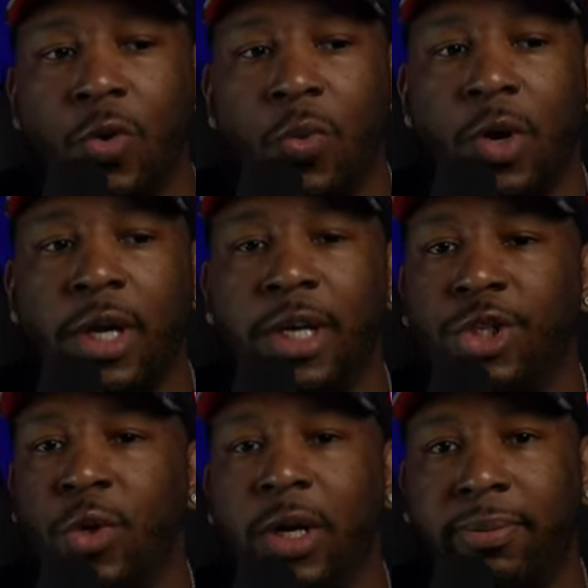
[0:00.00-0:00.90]
you don't want
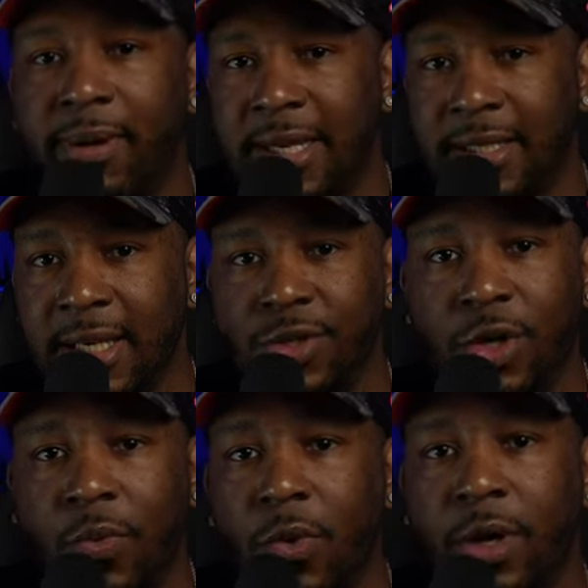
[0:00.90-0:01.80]
to enjoy the
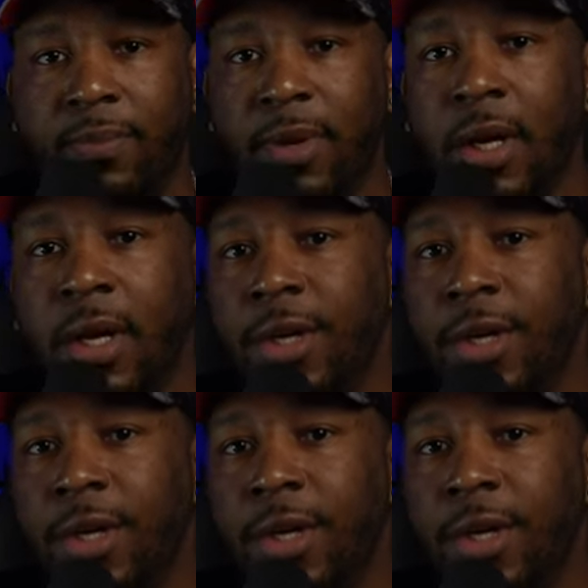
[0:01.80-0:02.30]
process, you don't want to